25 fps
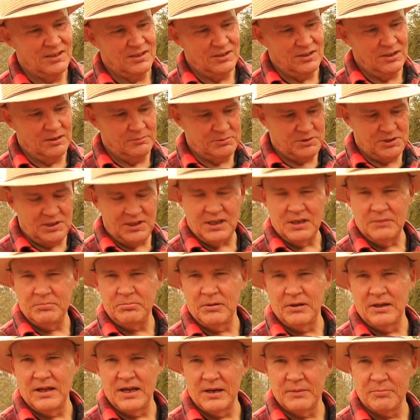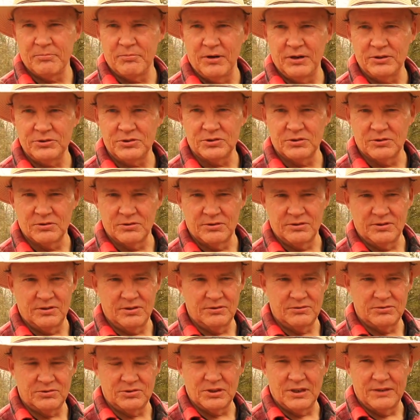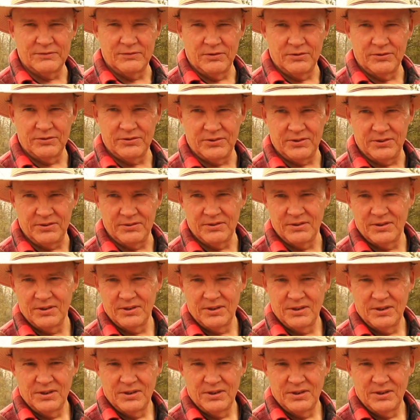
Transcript: you know, because you got to put a lot of pressure on those shovels and